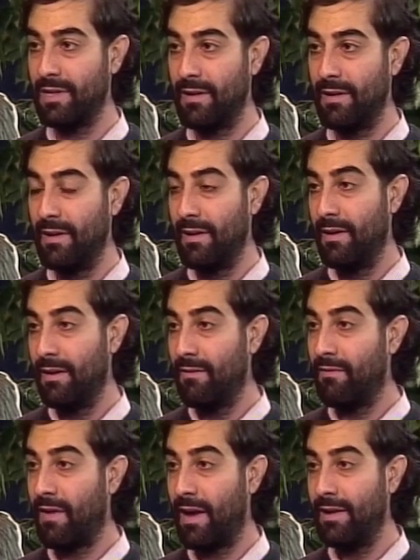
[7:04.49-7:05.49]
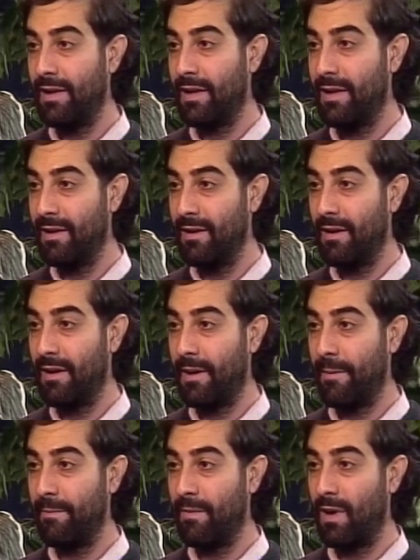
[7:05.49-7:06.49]
and finding
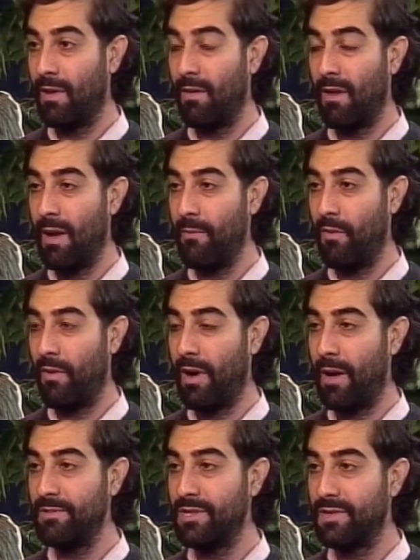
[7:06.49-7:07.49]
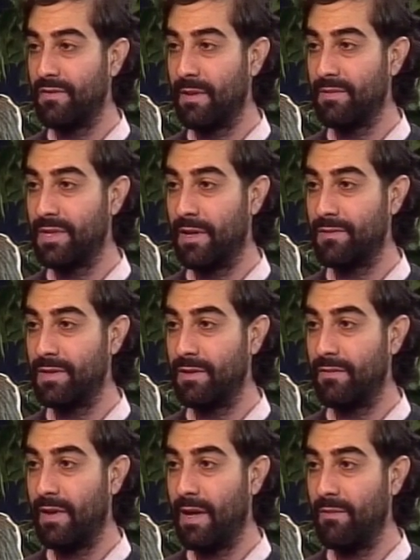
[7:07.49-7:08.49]
a lot more options for themselves and their
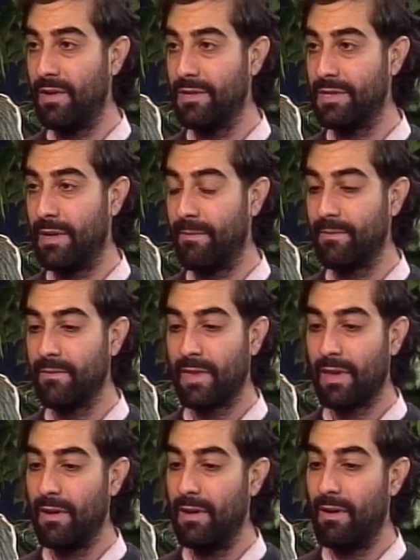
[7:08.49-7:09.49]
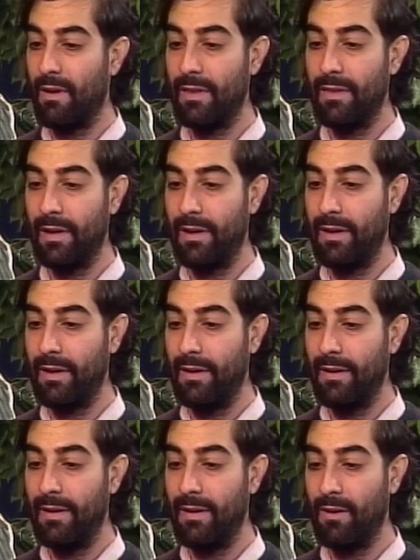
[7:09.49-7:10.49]
families? I think
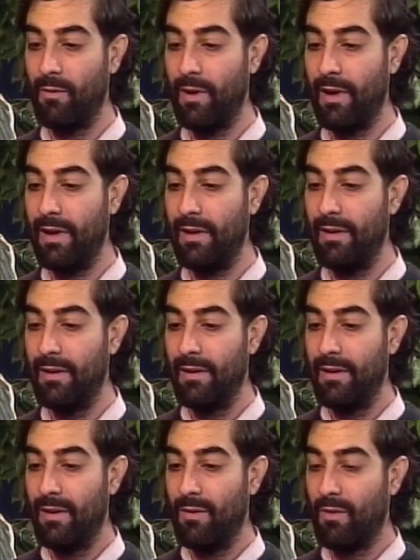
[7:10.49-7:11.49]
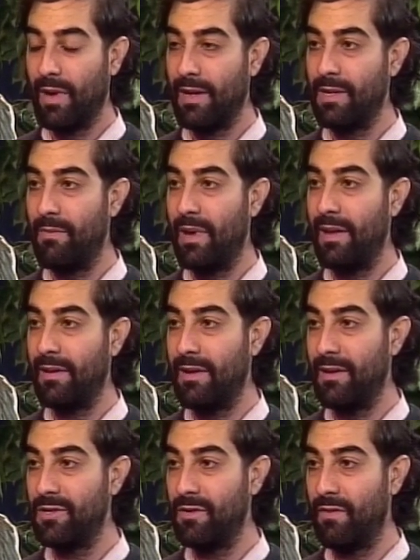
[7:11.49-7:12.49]
in a way, when I debate
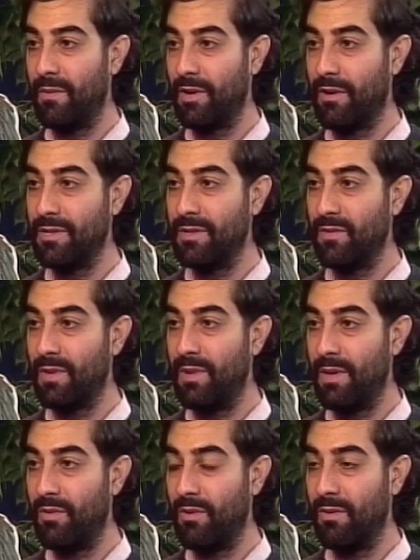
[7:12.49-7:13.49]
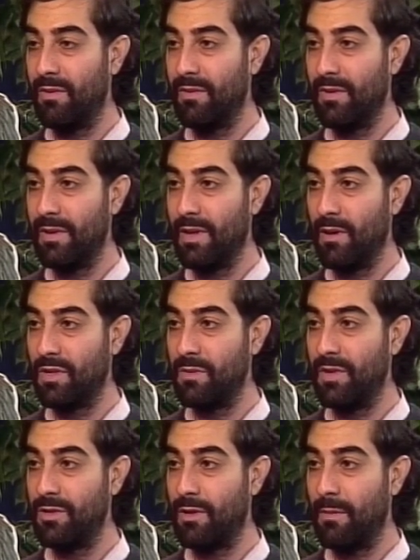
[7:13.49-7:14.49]
the issue of immigration with people, the
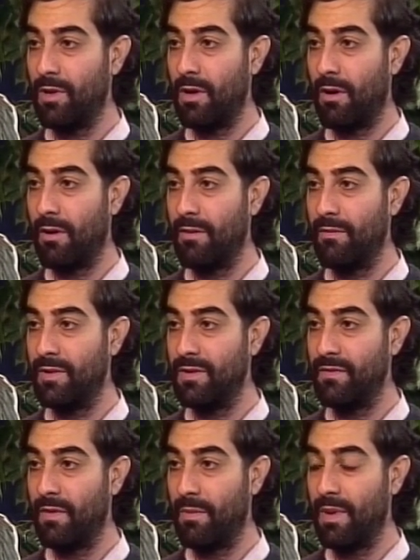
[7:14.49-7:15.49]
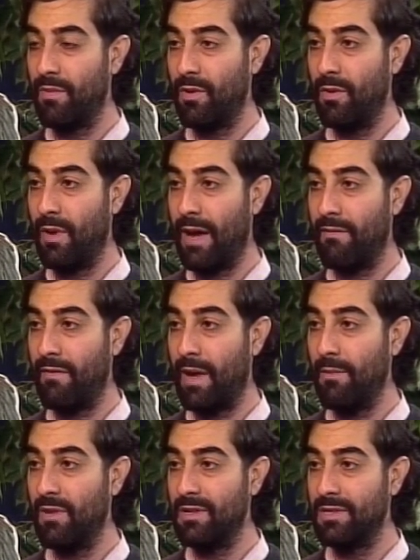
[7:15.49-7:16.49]
ultimate trump card for people who have
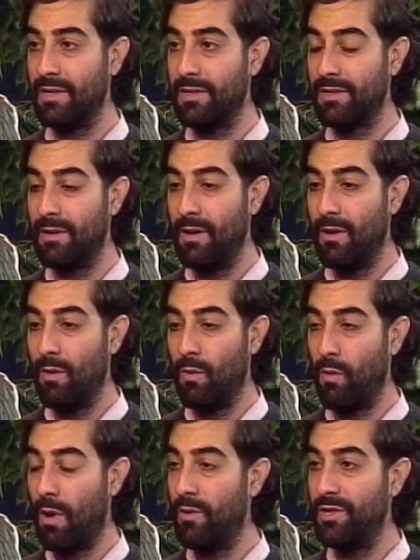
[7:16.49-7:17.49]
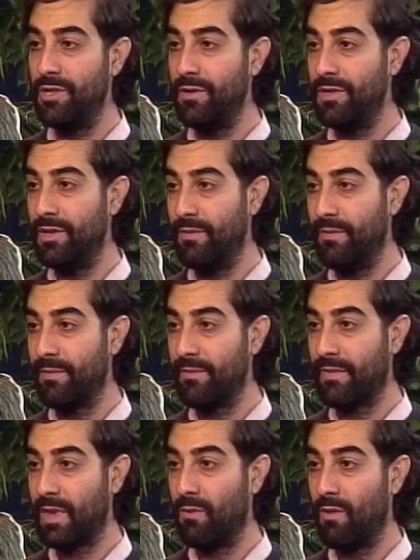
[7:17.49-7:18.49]
families is, what would you do?
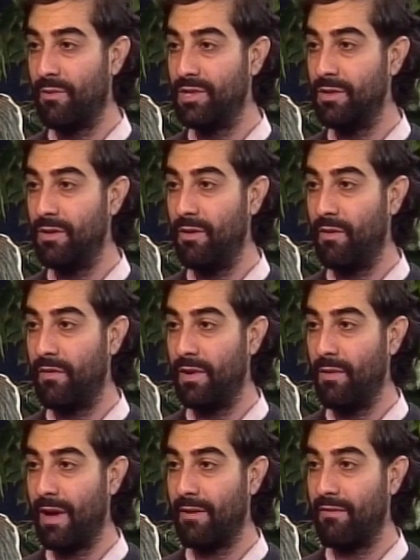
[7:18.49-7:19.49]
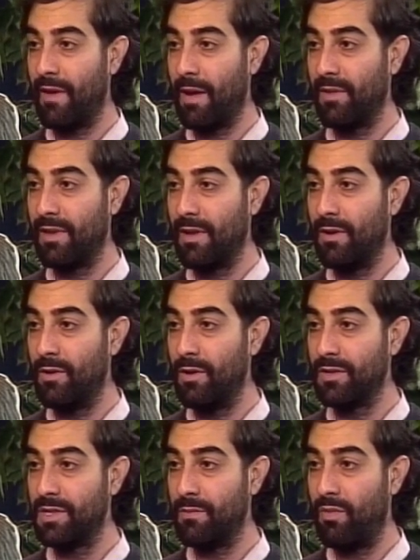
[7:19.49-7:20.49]
What would you do if you had a family that you
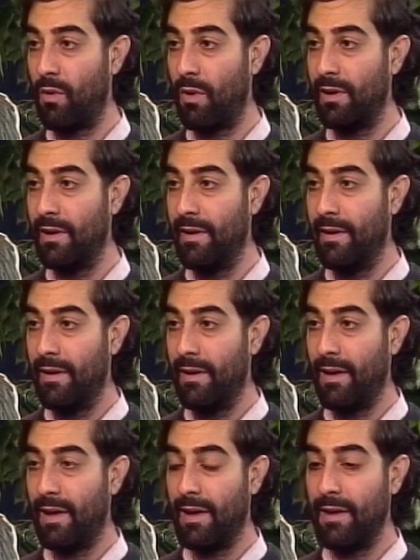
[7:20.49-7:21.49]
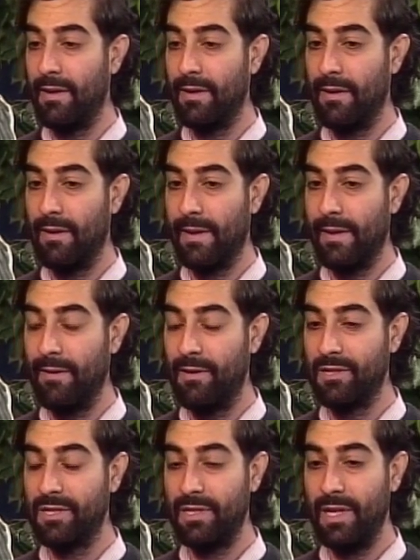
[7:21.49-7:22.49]
couldn't support and you
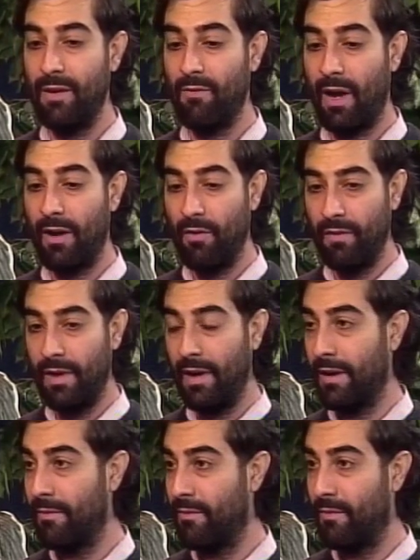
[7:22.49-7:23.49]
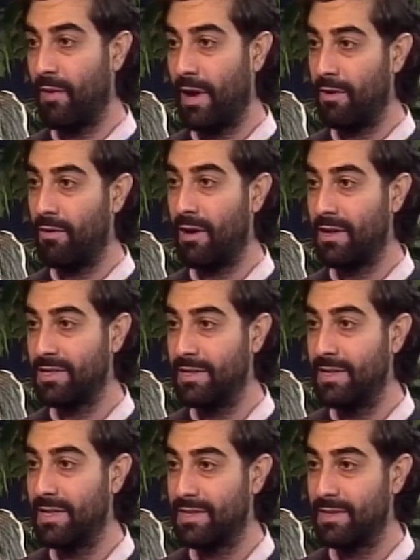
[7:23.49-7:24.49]
could see right over there, right across
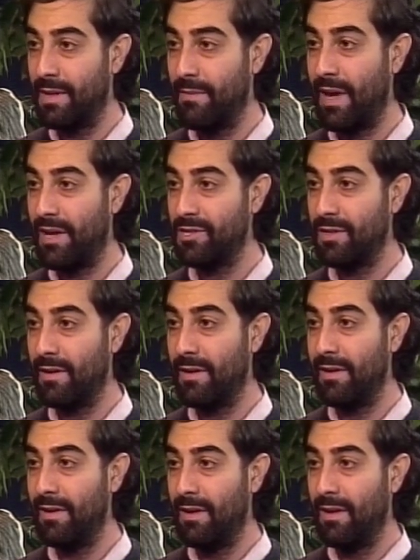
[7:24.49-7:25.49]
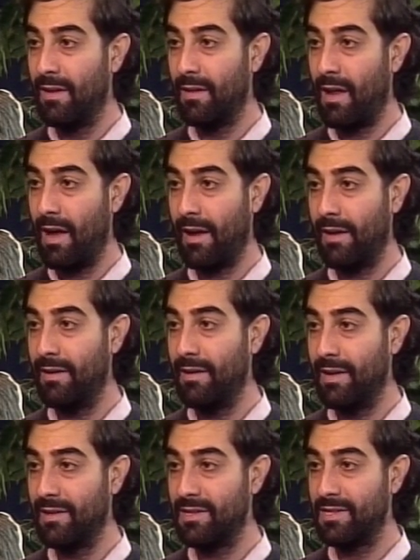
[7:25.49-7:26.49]
this imaginary line
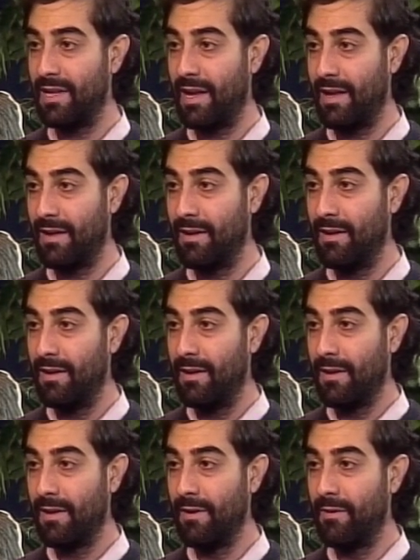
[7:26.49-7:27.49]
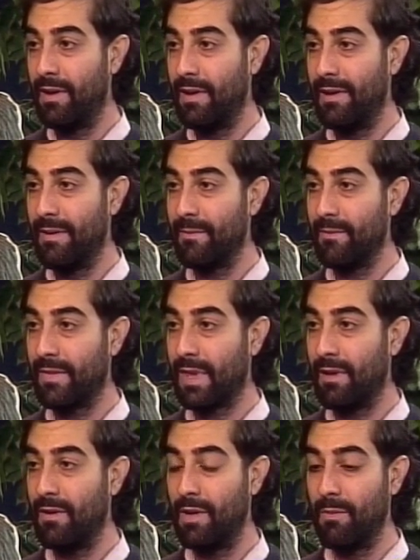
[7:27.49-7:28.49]
in the sand, you can
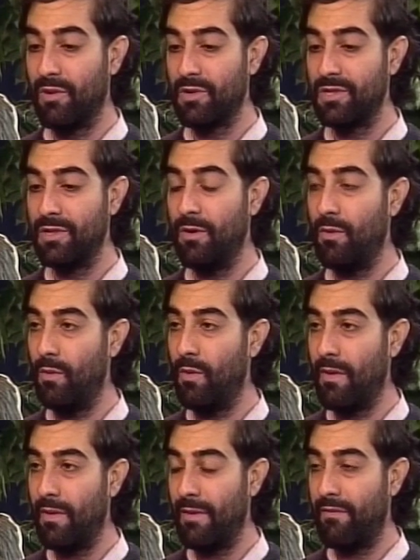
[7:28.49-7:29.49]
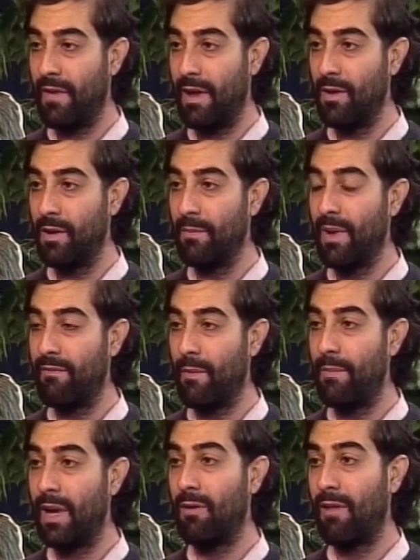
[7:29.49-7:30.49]
have a
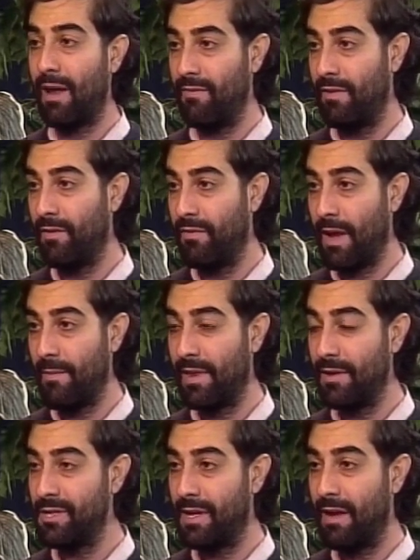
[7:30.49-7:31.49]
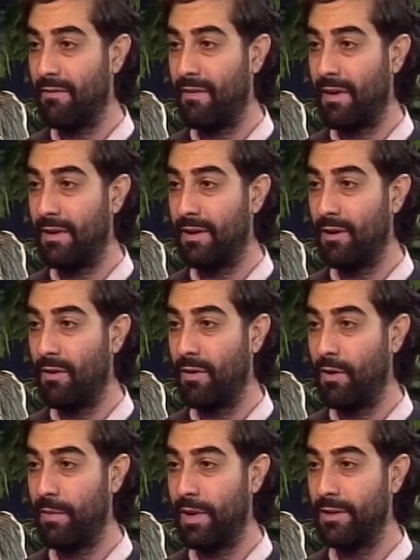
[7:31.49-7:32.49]
better life for your family that you can't find in your own
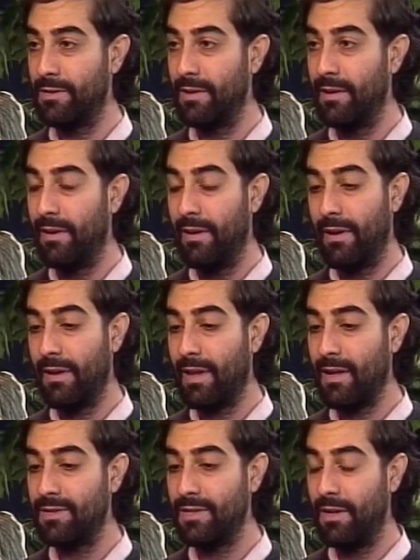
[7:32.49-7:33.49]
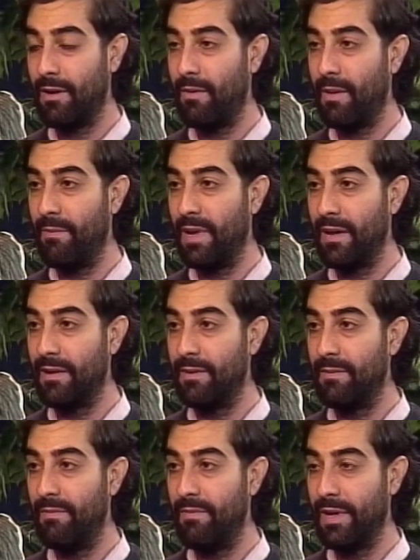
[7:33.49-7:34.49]
home country? And that's, a big,
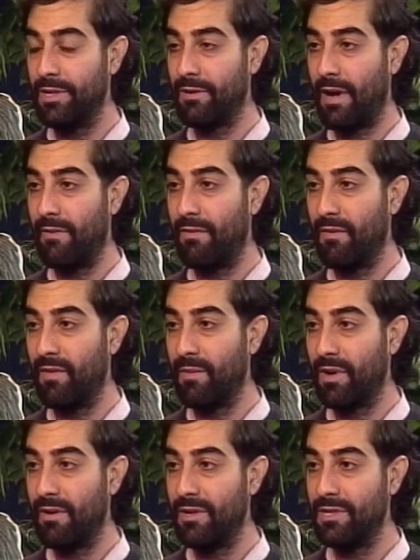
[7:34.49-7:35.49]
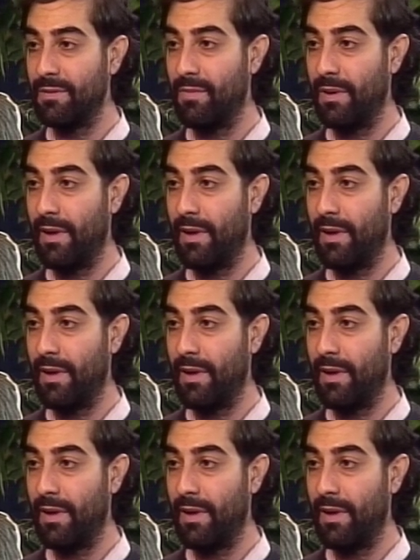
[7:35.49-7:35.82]
big driver of immigration.